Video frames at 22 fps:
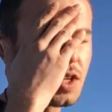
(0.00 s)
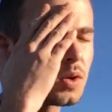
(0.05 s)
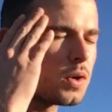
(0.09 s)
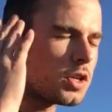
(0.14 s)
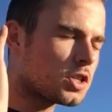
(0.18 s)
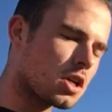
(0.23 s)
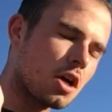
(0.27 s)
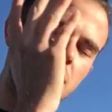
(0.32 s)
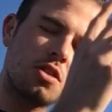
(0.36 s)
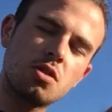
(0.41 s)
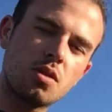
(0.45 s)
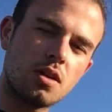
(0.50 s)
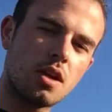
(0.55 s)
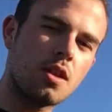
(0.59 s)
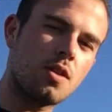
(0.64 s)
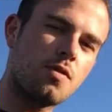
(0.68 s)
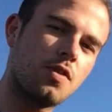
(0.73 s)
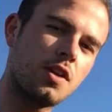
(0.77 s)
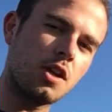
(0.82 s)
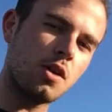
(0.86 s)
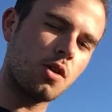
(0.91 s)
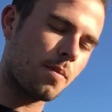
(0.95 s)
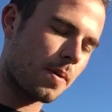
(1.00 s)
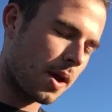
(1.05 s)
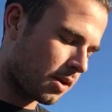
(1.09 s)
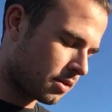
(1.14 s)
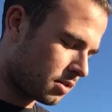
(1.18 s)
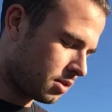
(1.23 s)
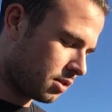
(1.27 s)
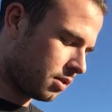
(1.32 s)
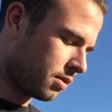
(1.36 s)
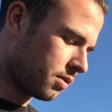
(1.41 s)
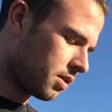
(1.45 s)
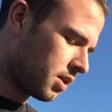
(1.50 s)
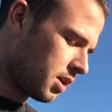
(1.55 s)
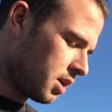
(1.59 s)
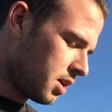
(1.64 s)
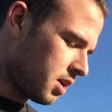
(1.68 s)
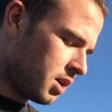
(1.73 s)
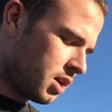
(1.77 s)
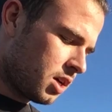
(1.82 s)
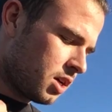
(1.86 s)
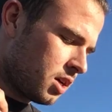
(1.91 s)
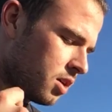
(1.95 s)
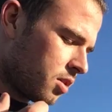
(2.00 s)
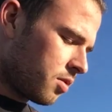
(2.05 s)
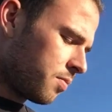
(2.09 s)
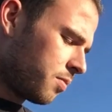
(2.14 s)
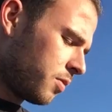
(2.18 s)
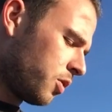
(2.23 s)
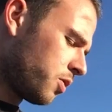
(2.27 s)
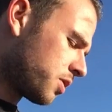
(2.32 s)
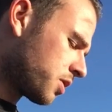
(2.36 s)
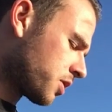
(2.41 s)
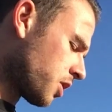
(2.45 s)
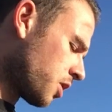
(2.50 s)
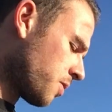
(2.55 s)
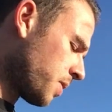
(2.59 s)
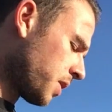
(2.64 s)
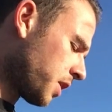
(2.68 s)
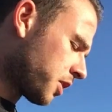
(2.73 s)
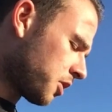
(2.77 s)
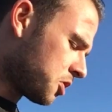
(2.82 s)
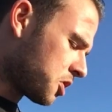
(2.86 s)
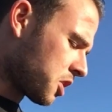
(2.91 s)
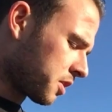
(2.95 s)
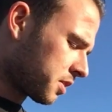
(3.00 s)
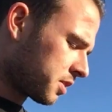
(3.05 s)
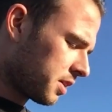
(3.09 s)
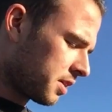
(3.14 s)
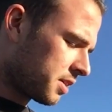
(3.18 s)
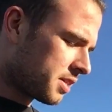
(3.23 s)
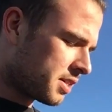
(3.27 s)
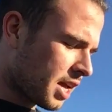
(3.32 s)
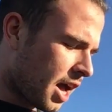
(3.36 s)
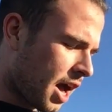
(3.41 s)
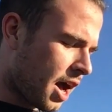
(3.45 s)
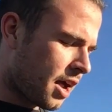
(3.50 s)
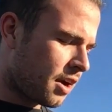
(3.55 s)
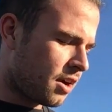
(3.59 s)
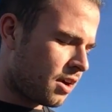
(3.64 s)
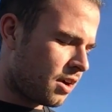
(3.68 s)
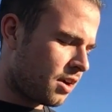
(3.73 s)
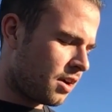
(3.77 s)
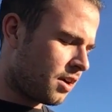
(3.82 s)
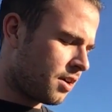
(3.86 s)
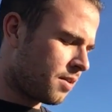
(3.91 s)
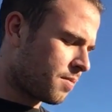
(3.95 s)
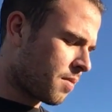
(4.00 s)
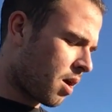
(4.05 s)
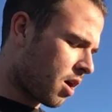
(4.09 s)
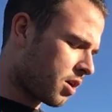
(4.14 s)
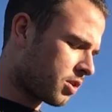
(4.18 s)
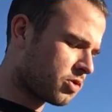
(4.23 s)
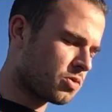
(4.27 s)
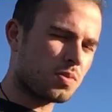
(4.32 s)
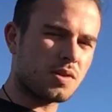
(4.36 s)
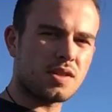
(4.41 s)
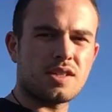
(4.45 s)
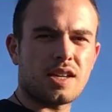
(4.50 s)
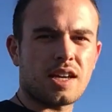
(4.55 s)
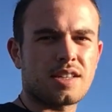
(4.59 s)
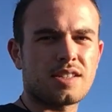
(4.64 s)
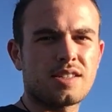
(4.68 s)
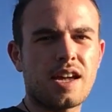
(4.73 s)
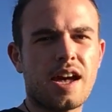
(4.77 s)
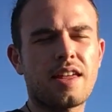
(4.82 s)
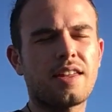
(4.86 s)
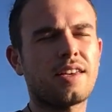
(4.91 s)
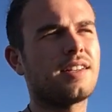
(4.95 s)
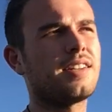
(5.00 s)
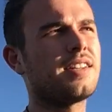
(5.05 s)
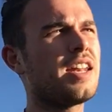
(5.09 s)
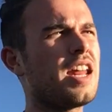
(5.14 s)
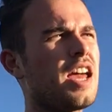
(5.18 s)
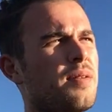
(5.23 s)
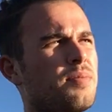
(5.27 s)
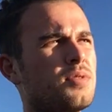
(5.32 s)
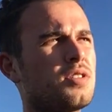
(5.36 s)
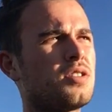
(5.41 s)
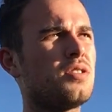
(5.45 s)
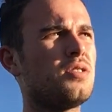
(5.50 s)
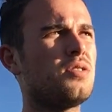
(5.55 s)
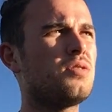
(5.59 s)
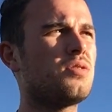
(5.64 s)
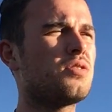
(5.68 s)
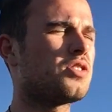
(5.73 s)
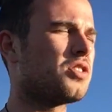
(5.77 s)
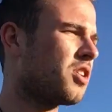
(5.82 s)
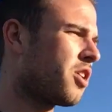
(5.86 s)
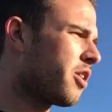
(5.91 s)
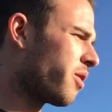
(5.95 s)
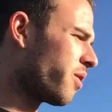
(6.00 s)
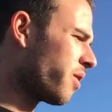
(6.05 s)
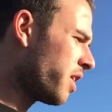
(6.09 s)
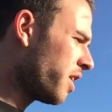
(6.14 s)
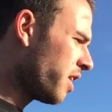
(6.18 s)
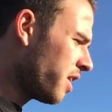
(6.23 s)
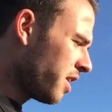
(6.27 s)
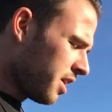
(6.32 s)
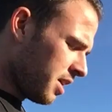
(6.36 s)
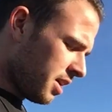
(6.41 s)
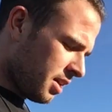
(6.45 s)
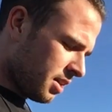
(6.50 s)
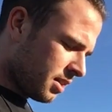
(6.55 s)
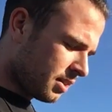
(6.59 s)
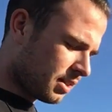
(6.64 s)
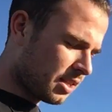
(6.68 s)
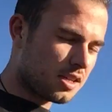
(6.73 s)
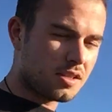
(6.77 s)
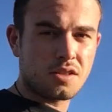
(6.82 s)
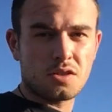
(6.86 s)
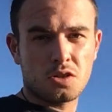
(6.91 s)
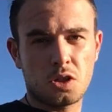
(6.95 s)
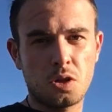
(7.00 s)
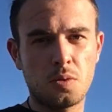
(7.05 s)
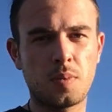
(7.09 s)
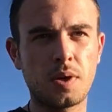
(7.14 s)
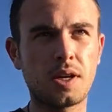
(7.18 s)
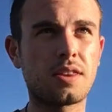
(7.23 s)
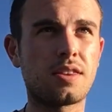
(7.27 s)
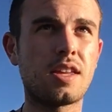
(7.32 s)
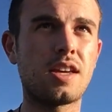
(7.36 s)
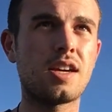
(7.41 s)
which I'll do another video about too, Moon's going to be conjuncting Saturn, Mars will be sextiling Neptune. So these are two big